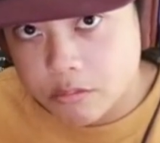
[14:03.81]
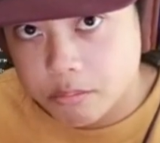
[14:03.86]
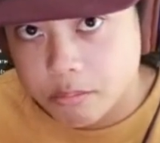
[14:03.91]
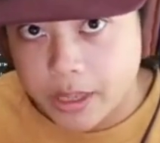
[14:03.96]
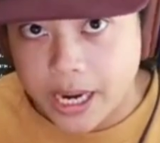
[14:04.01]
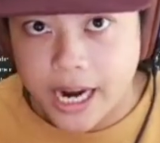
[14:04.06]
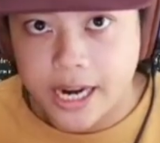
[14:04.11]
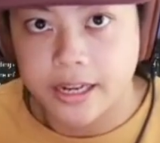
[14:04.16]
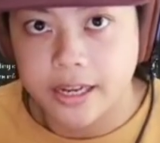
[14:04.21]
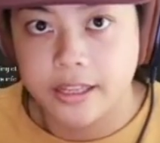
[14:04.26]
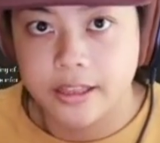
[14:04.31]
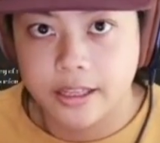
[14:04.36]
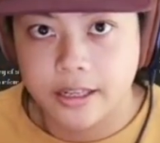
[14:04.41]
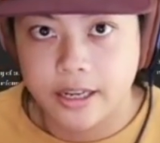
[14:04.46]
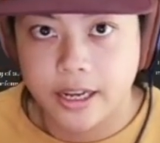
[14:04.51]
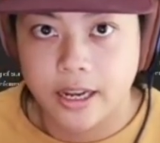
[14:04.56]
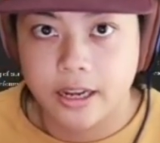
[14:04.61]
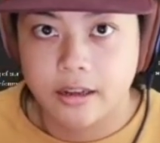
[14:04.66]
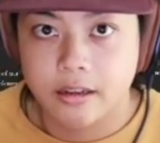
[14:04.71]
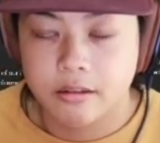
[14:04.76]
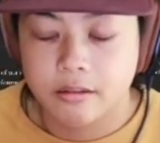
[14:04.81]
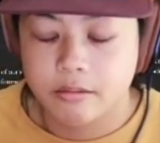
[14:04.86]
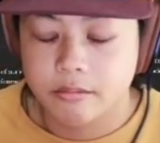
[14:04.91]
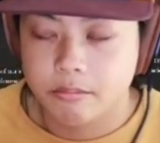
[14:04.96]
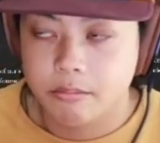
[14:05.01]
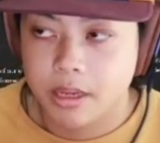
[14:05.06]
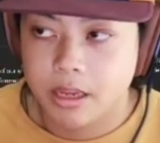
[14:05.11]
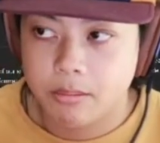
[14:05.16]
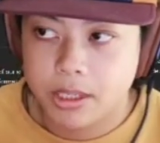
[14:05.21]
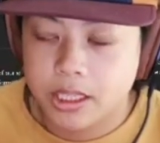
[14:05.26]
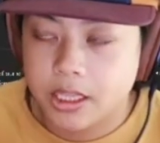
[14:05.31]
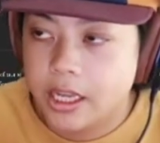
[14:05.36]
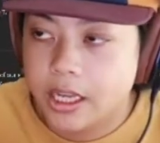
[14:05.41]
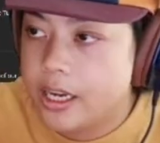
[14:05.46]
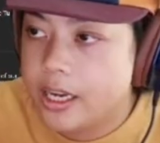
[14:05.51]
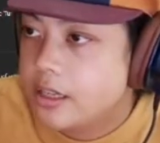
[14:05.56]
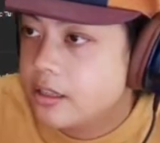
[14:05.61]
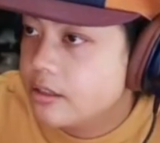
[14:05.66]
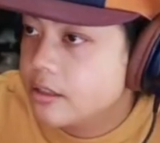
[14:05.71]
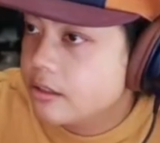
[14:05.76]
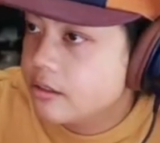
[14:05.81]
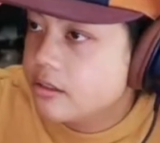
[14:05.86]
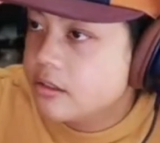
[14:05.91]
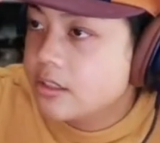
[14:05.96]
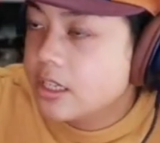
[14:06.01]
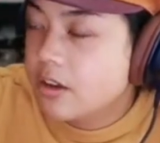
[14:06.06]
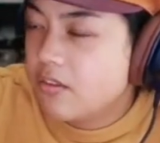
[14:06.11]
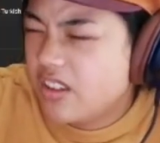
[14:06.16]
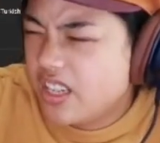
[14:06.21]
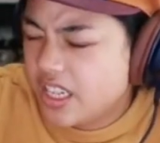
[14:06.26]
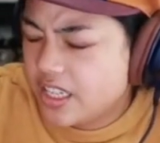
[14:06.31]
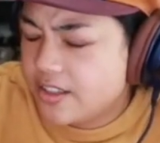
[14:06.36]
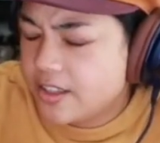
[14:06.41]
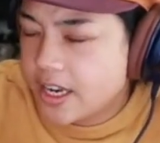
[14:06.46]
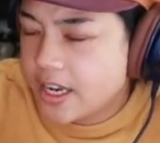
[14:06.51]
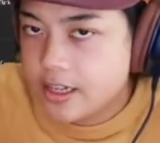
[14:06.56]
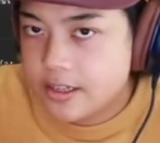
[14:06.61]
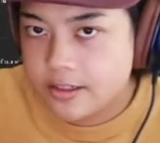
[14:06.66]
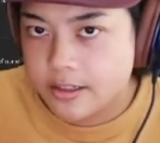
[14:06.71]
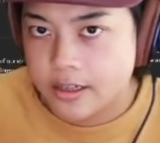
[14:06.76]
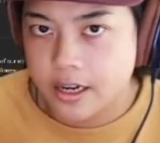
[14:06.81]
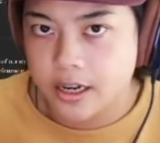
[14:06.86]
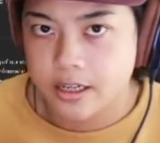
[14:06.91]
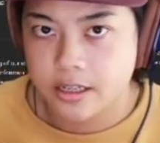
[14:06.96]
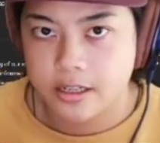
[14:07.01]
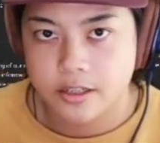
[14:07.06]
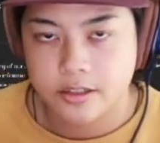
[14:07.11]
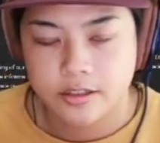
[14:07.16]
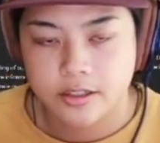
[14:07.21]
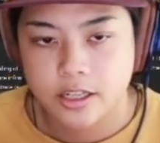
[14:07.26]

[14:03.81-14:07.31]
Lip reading: back in the day, maybe like 70s, 80s, 90s.